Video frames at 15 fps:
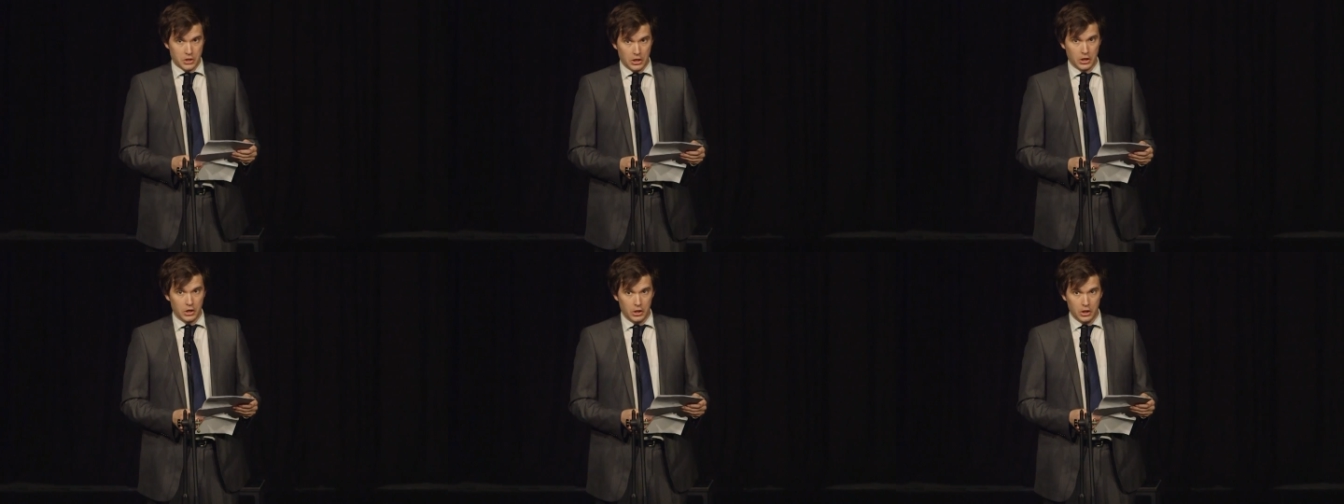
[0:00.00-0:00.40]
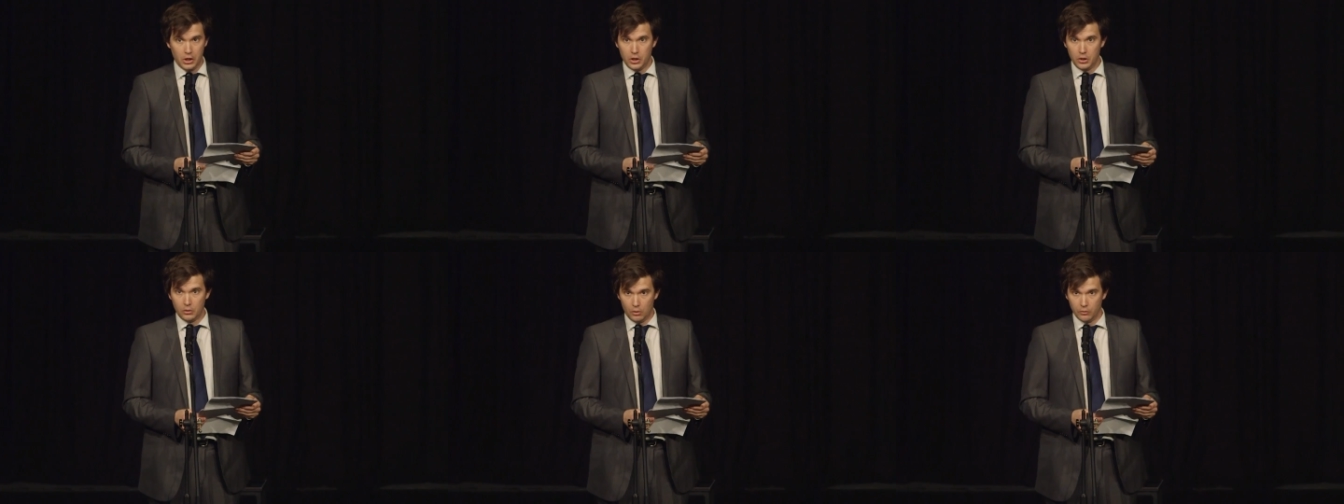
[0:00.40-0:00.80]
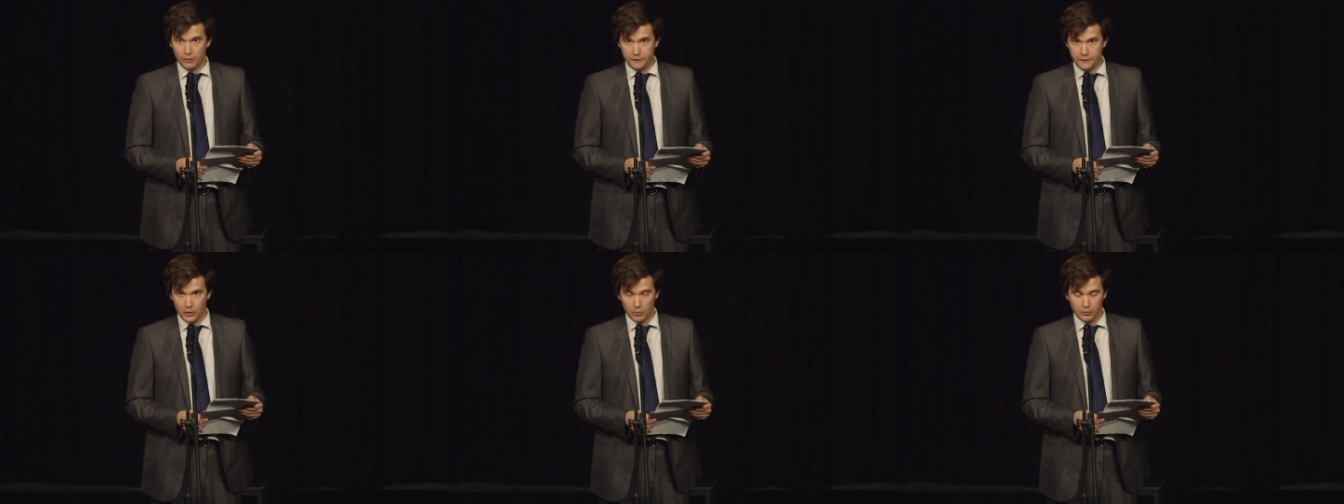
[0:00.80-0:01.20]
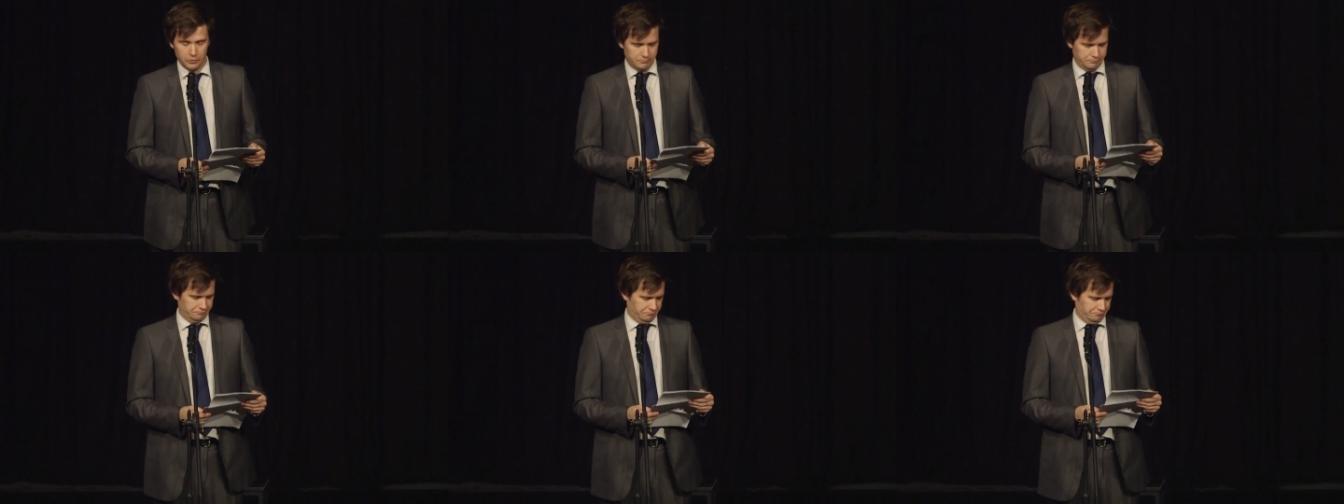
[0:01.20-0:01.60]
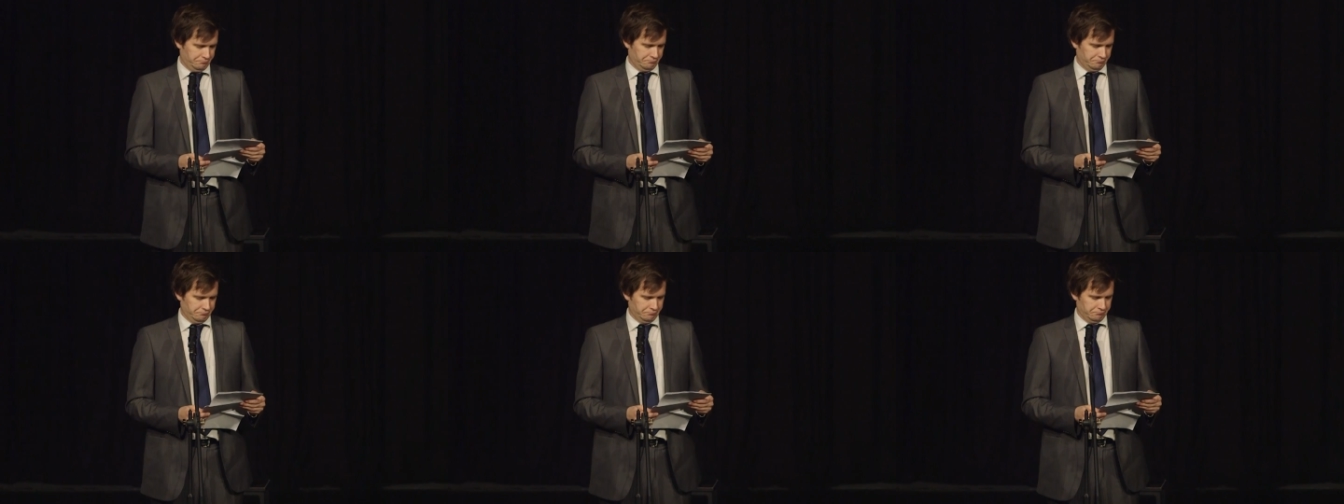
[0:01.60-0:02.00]
Saturday on the field.
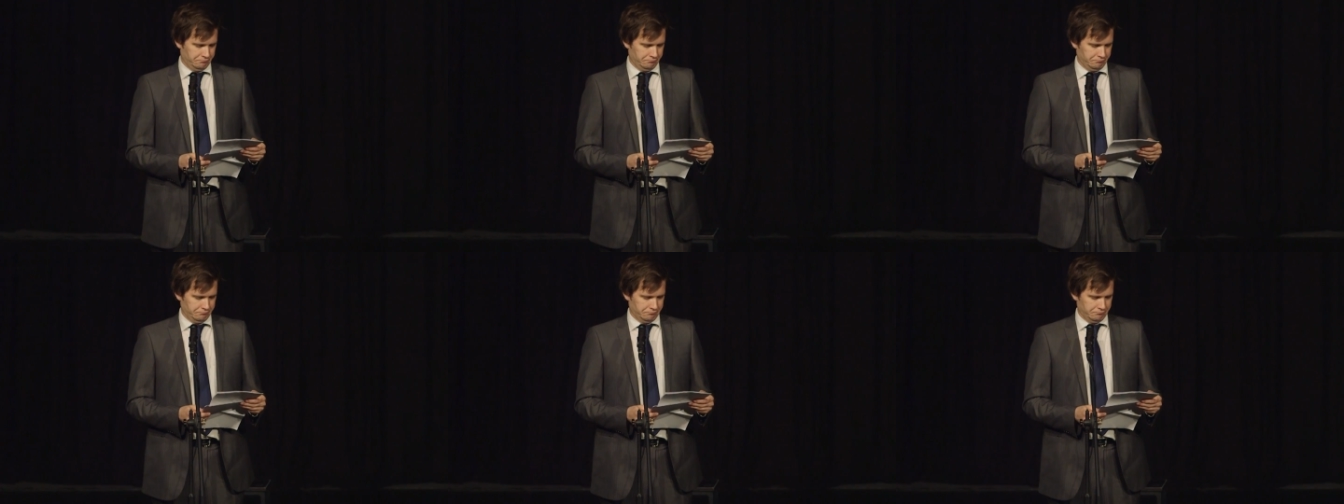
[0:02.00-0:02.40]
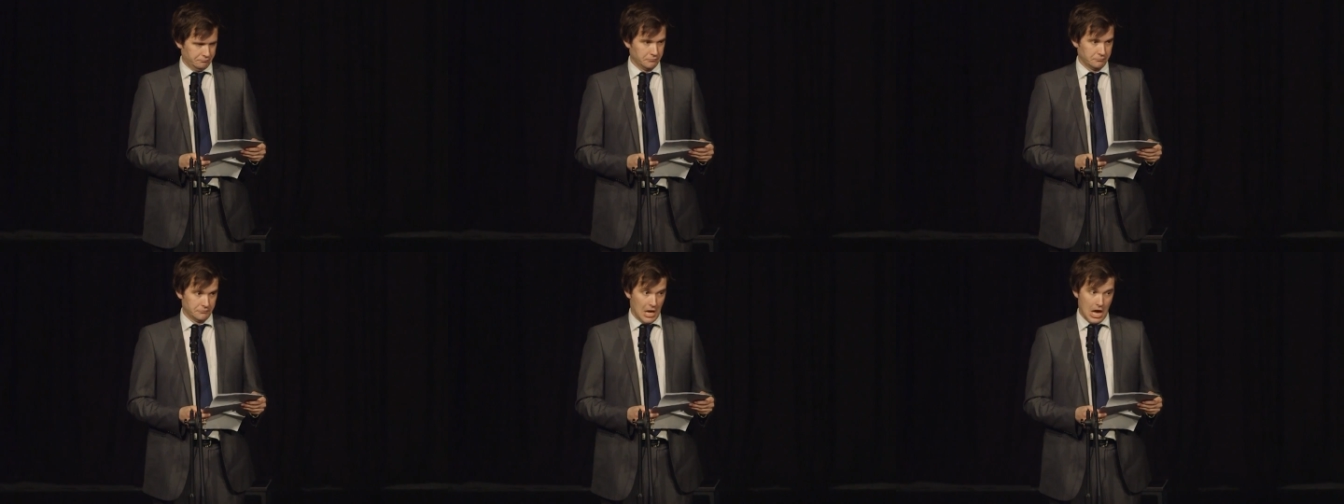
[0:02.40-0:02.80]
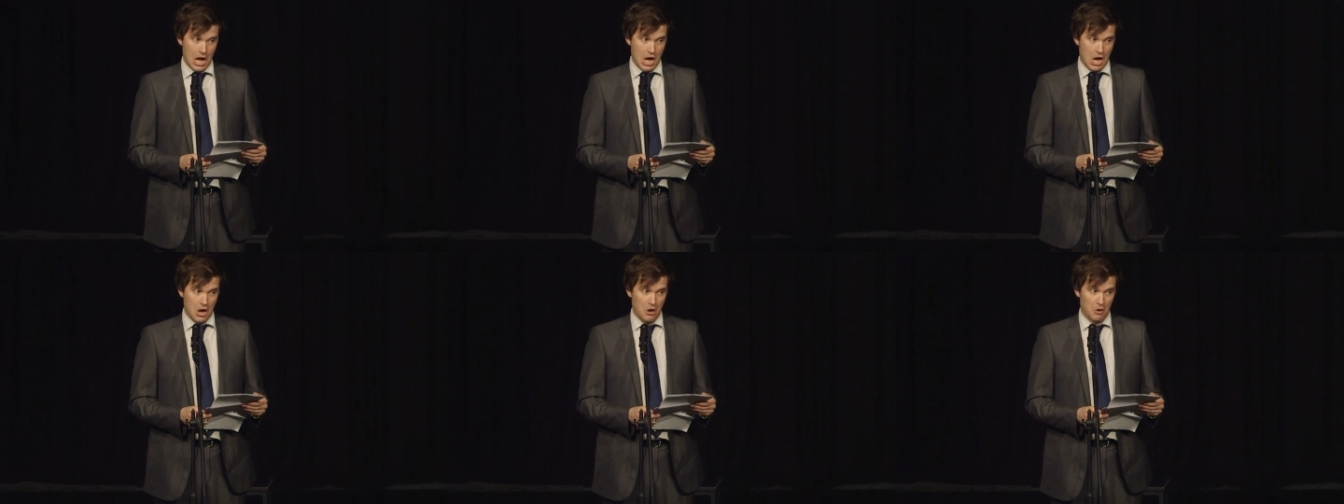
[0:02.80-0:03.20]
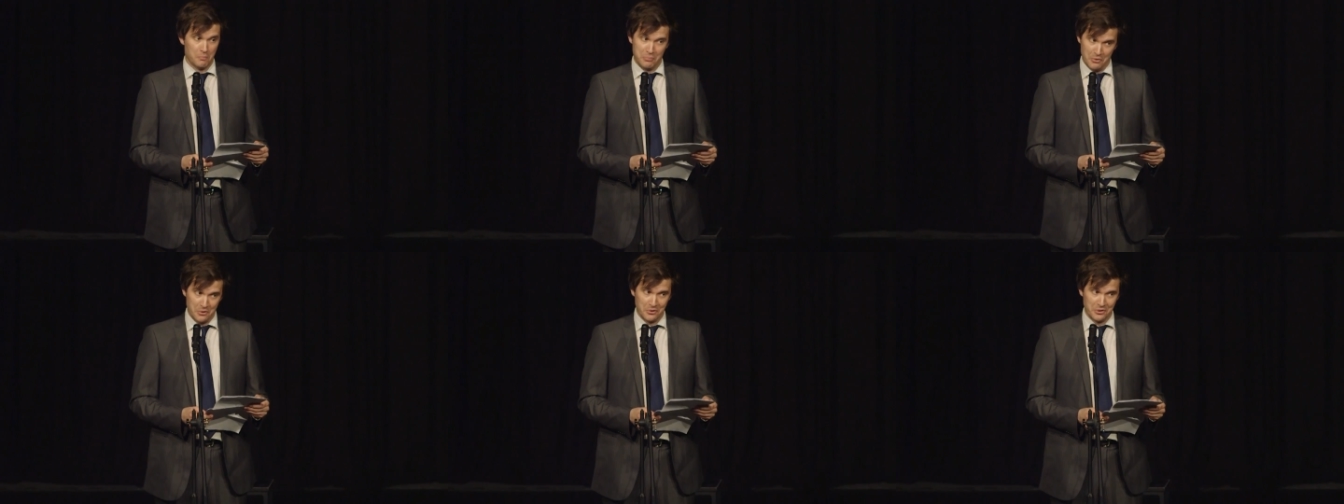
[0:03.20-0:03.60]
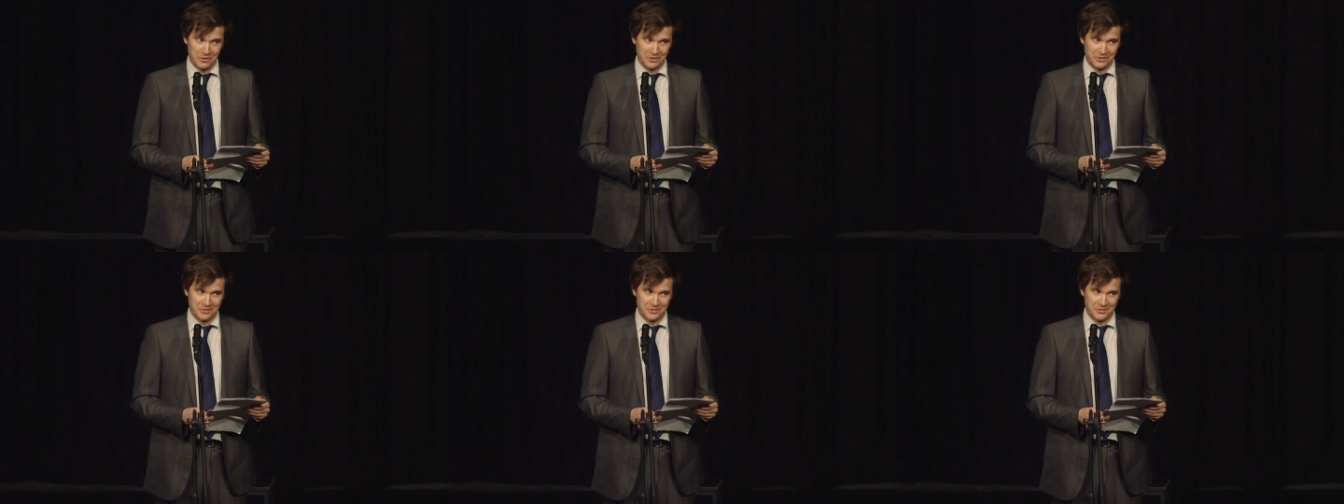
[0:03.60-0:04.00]
Our
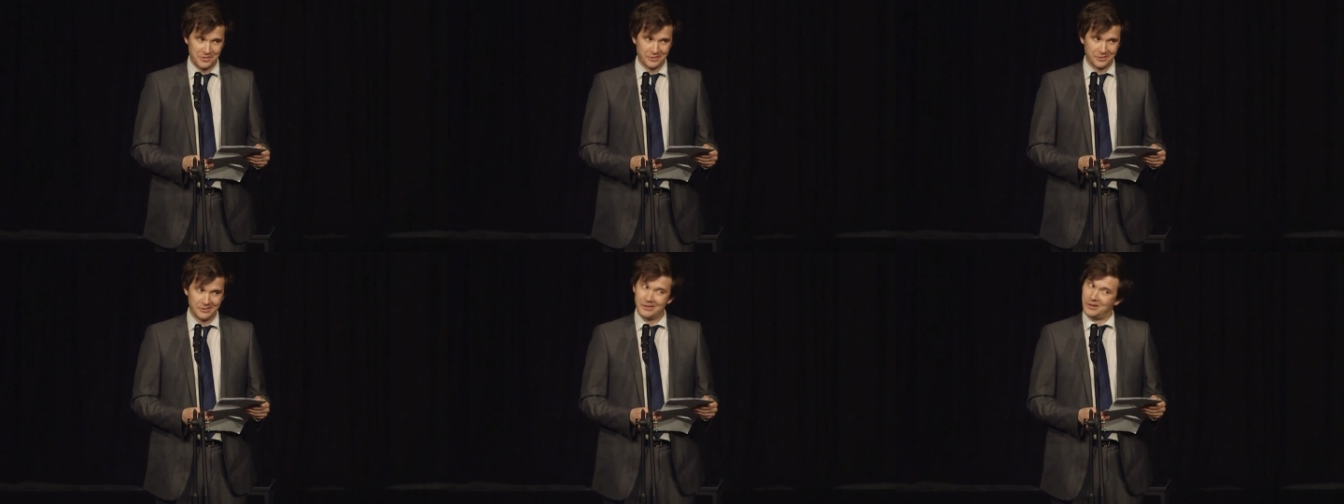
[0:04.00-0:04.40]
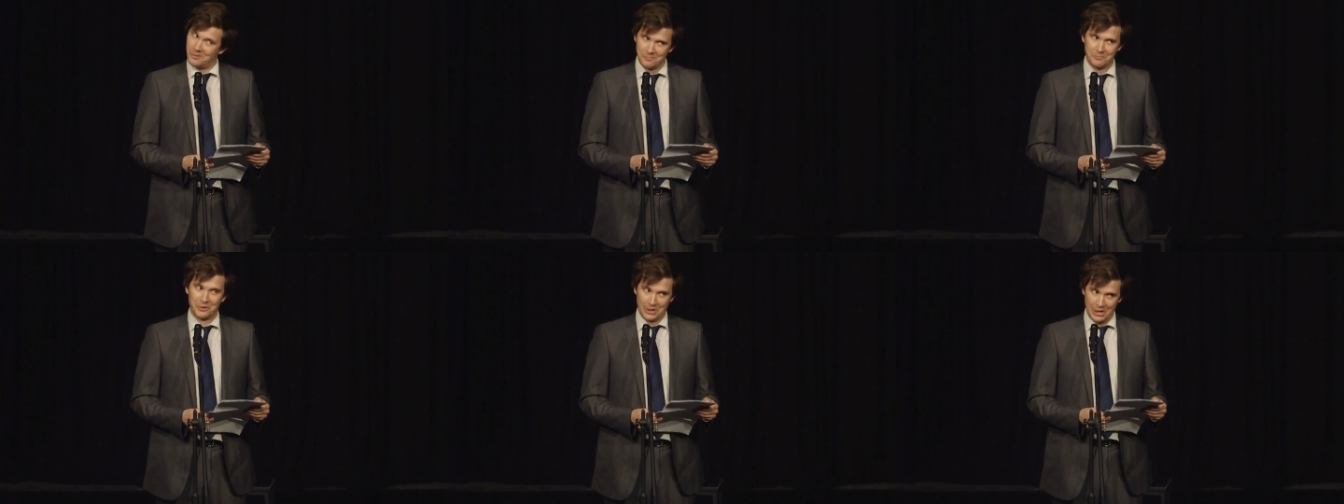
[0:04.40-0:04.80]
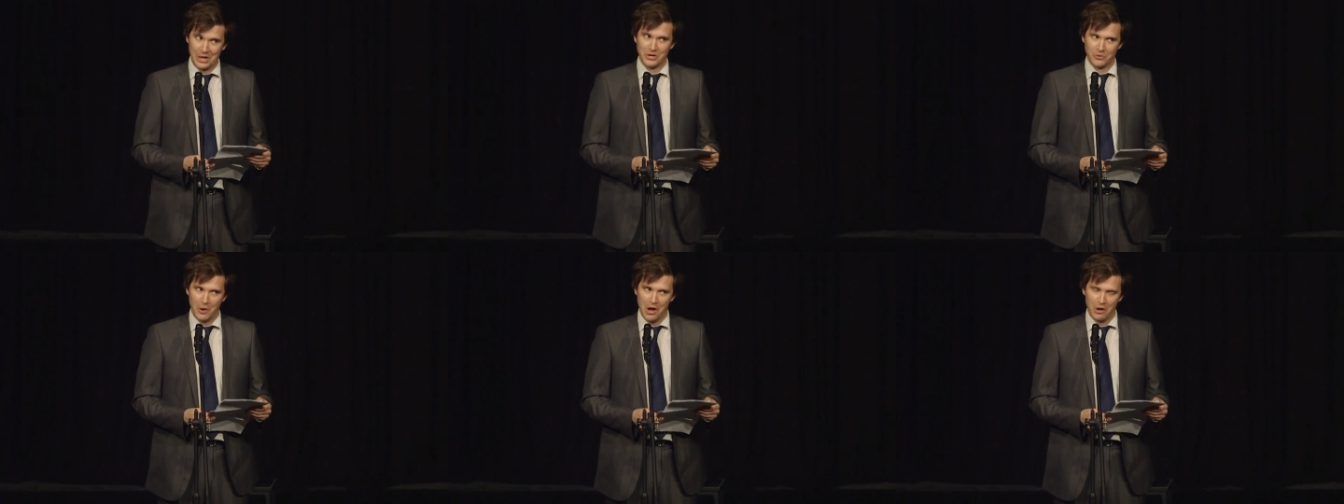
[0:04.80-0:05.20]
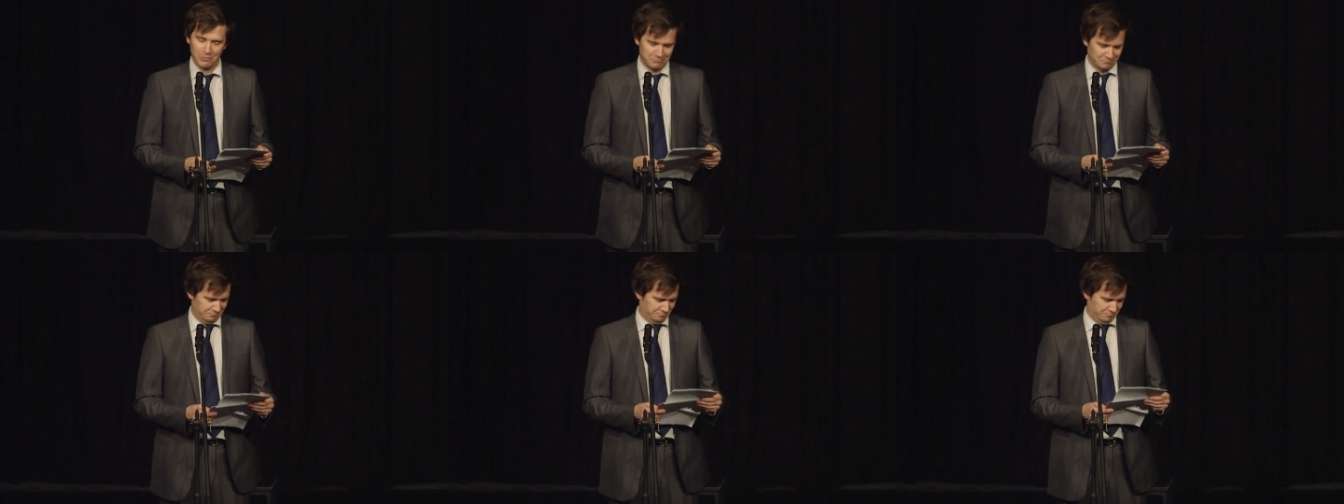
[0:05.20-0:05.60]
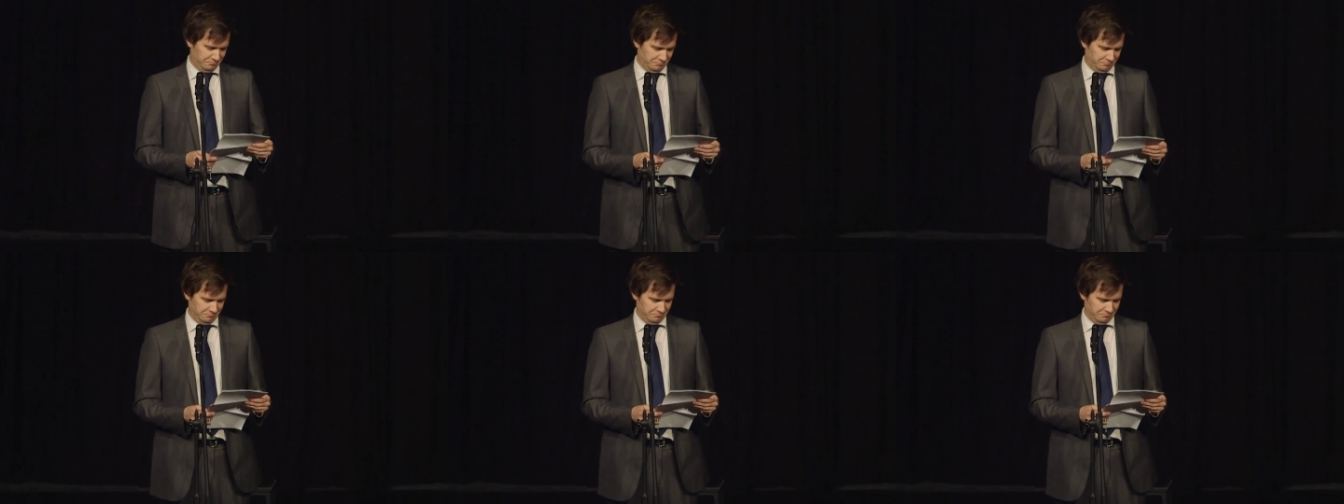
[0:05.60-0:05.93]
boys played well.